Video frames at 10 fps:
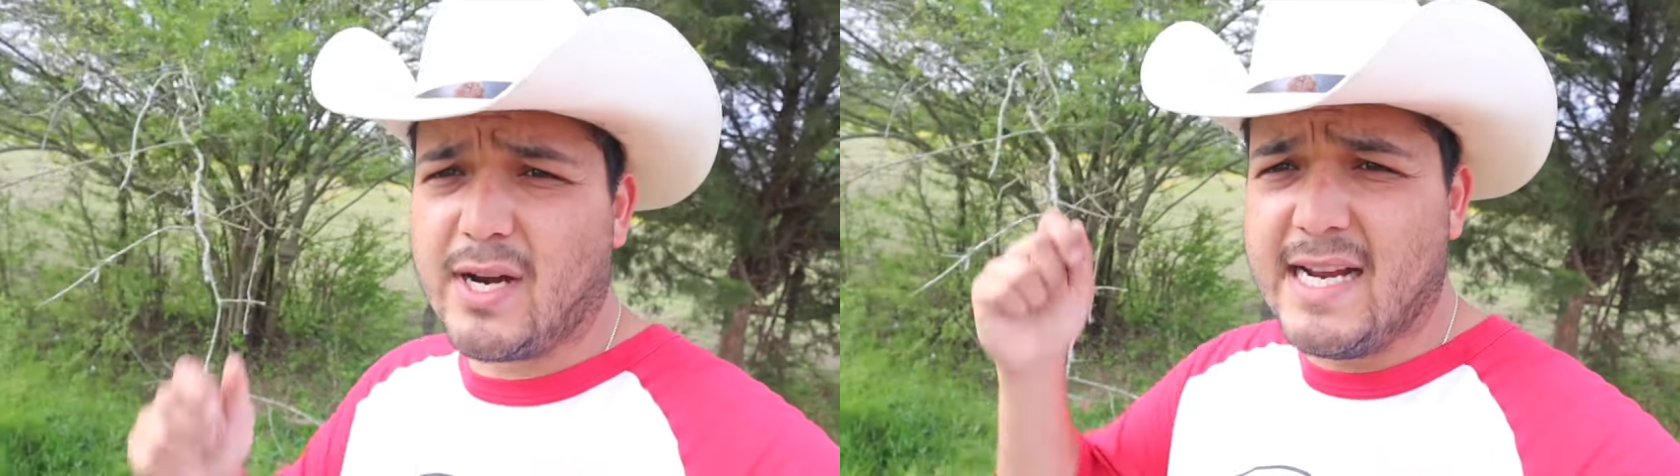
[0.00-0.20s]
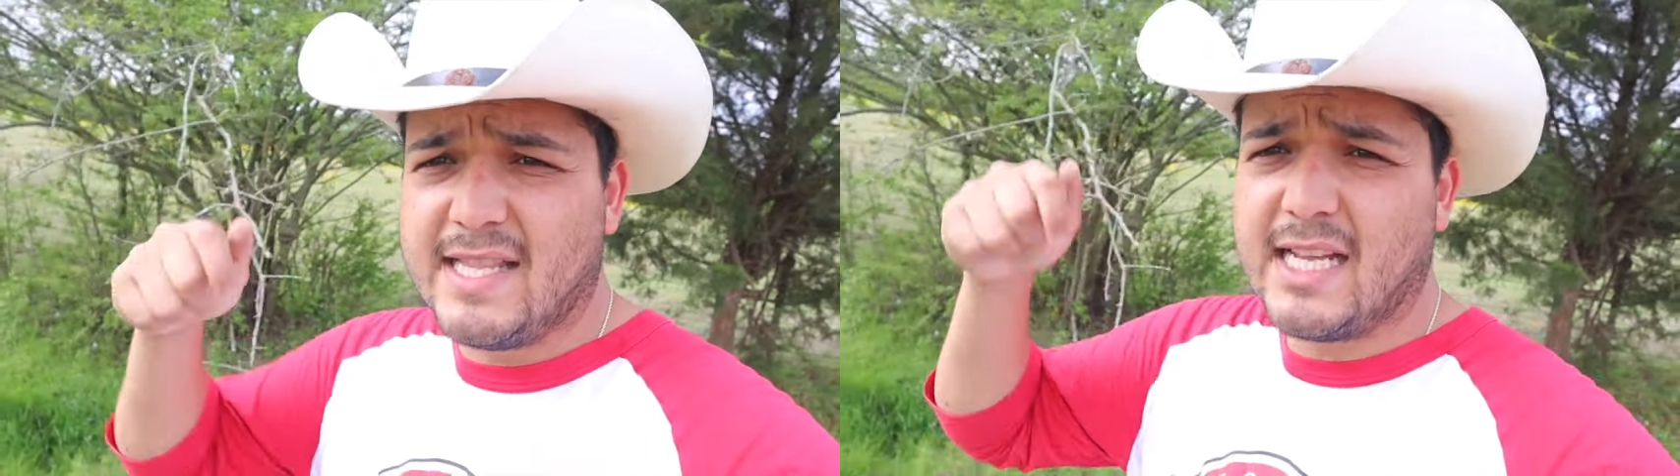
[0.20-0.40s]

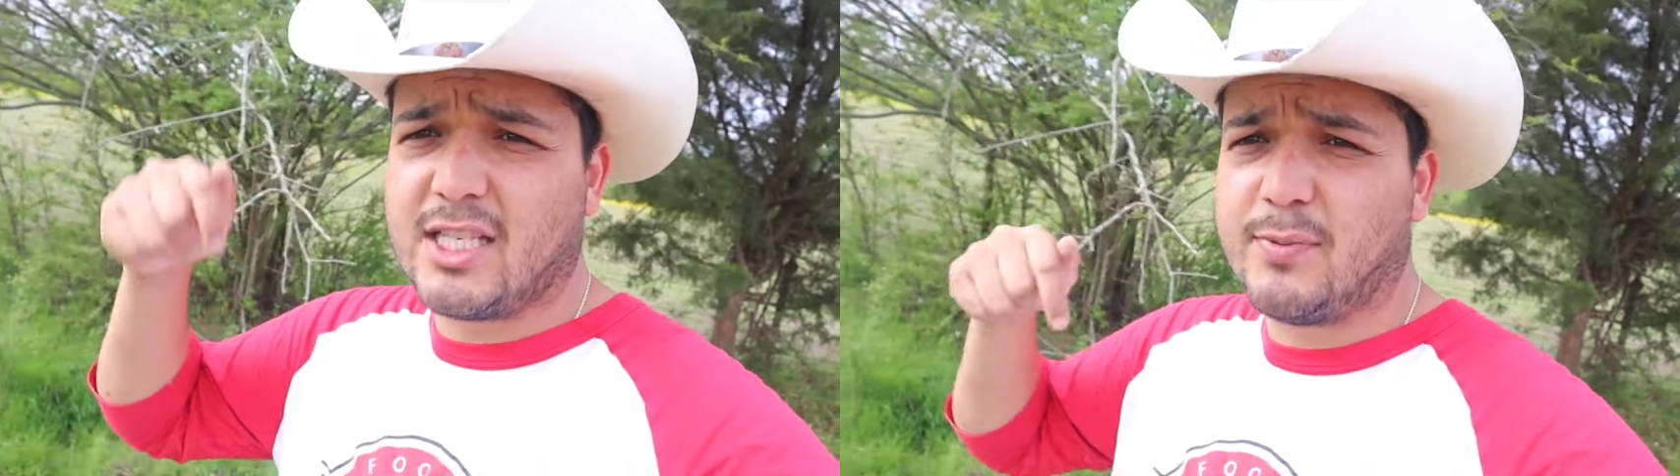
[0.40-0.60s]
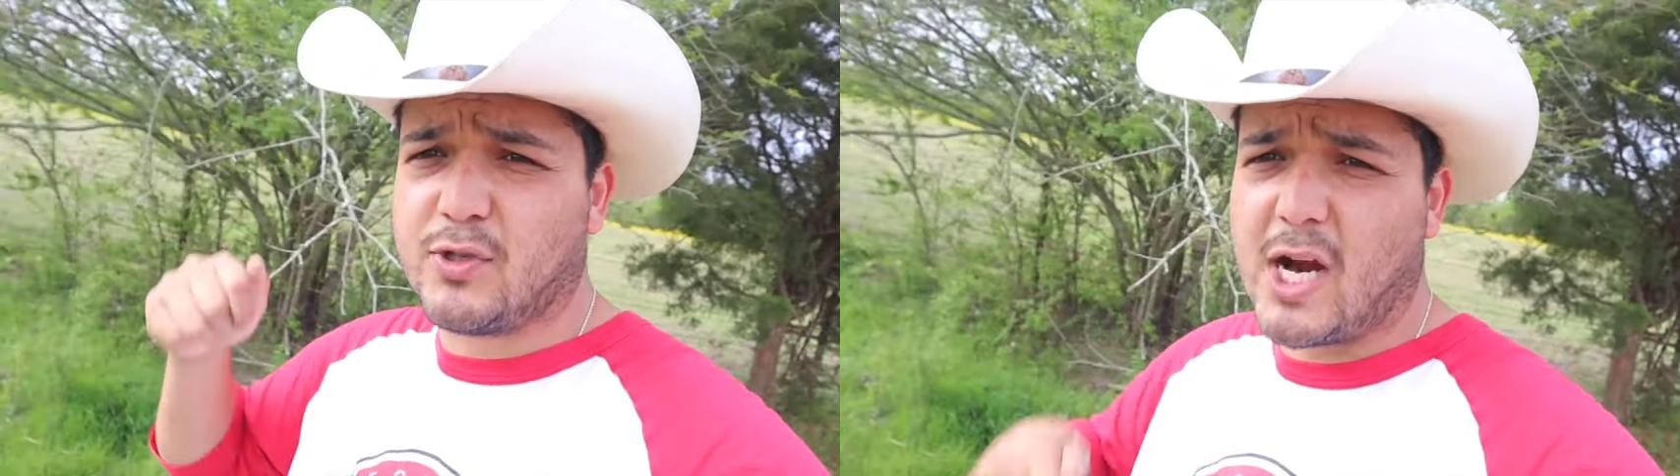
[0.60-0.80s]
hit that
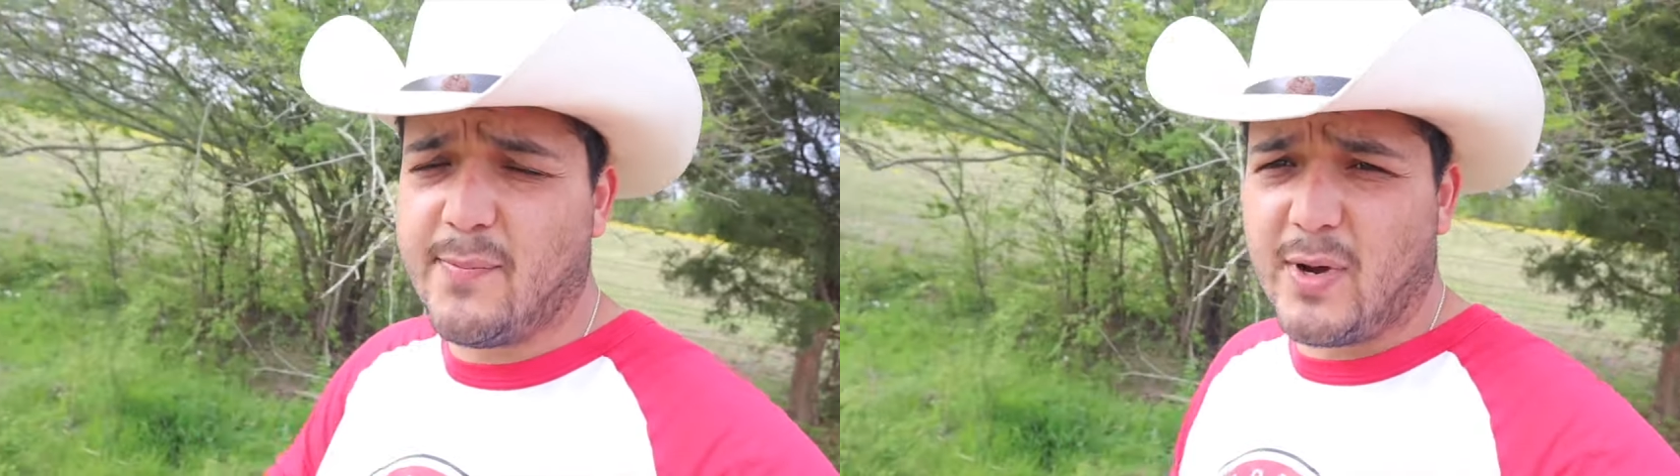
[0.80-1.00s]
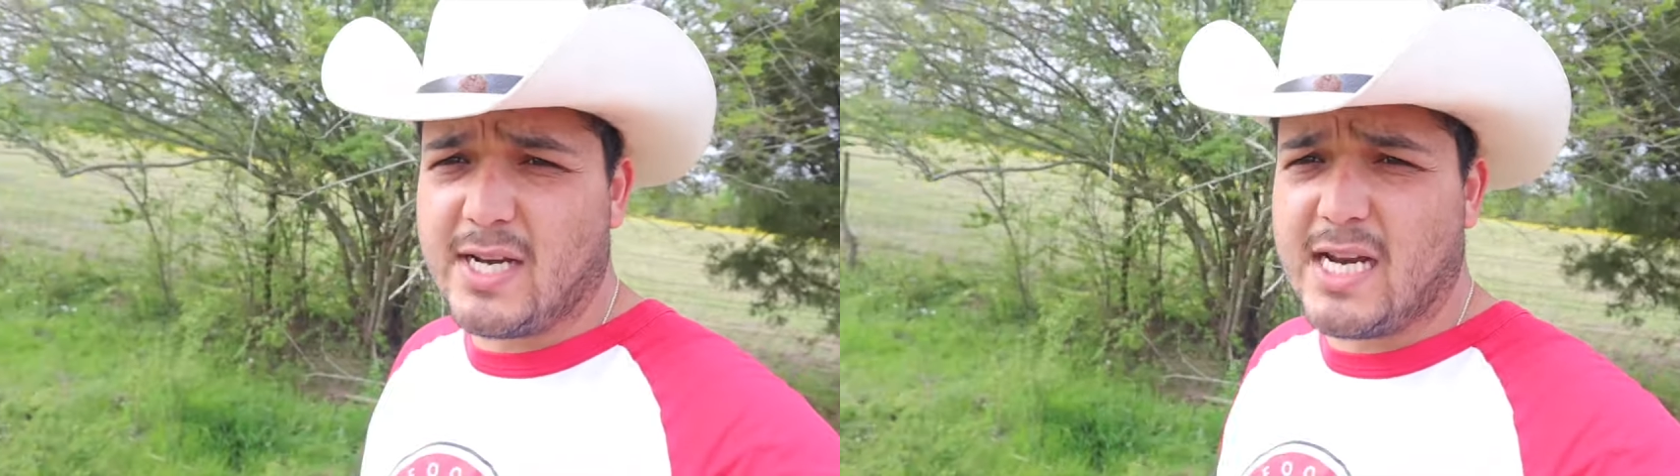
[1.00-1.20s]
subscribe
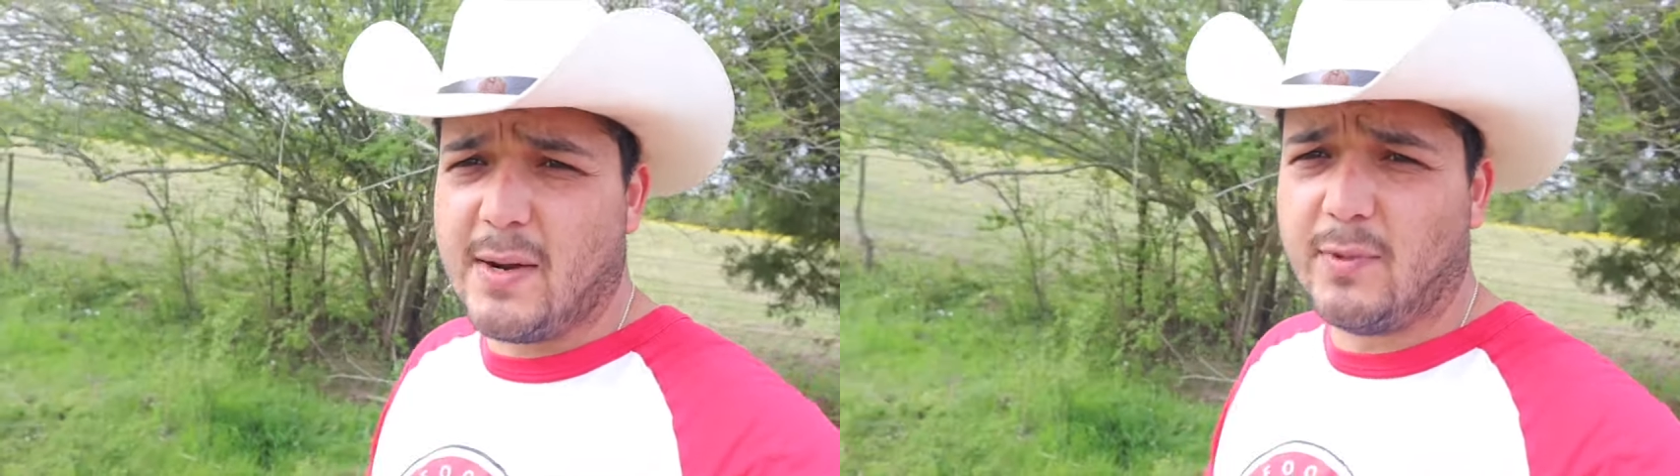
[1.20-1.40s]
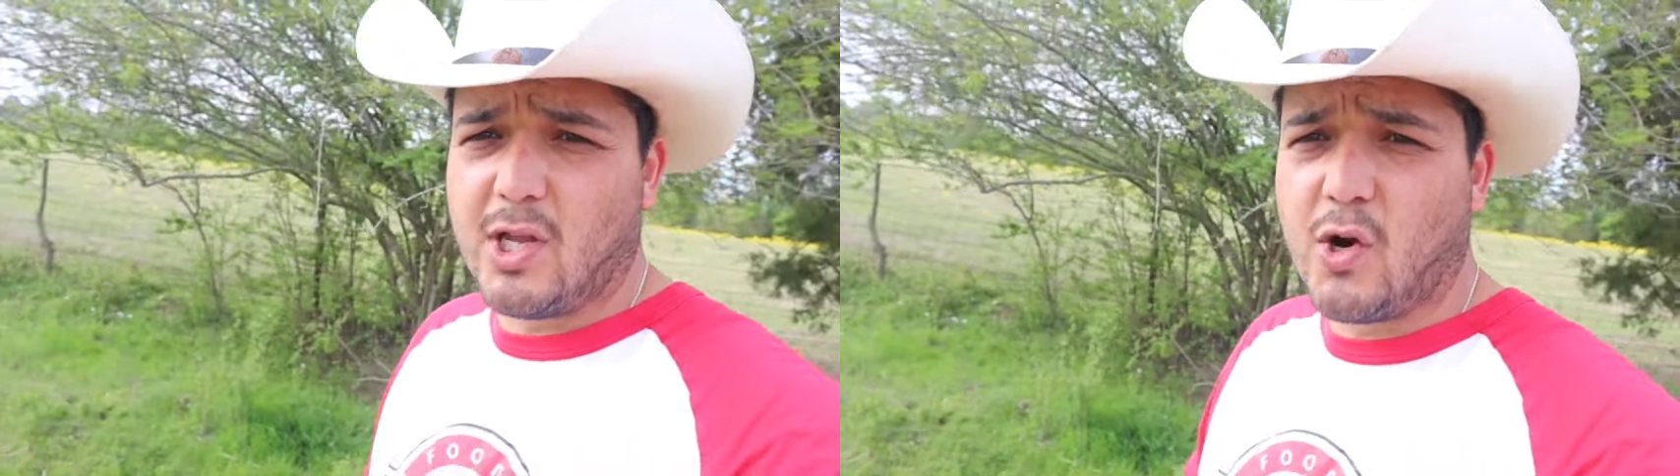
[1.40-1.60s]
button
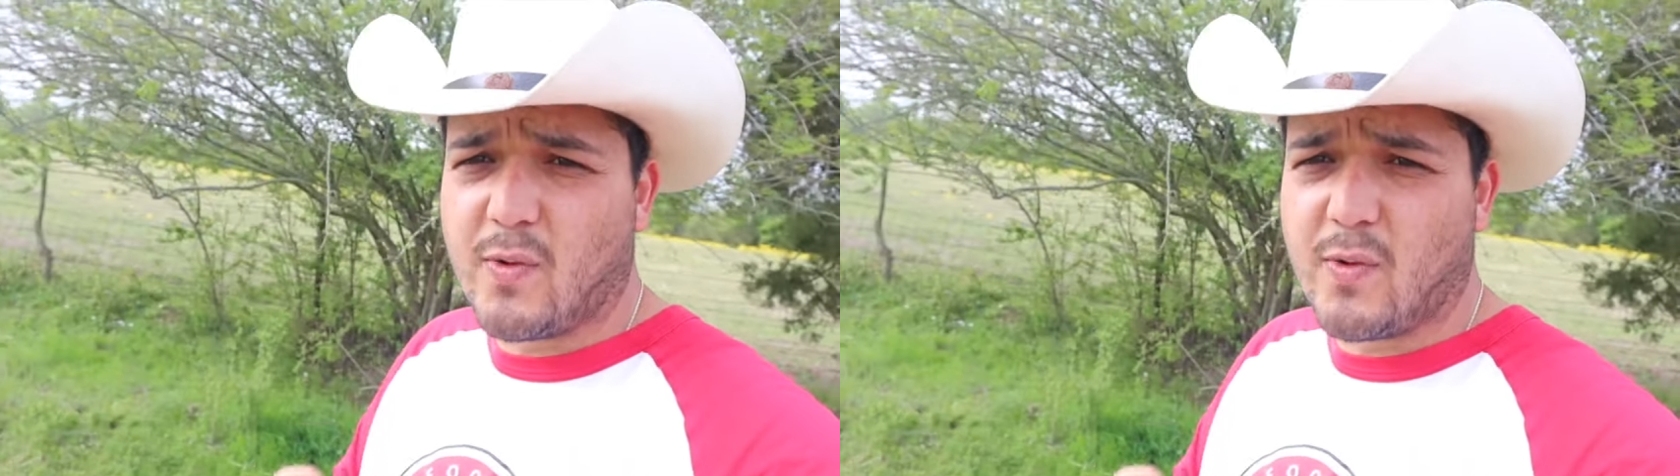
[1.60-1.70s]
down below,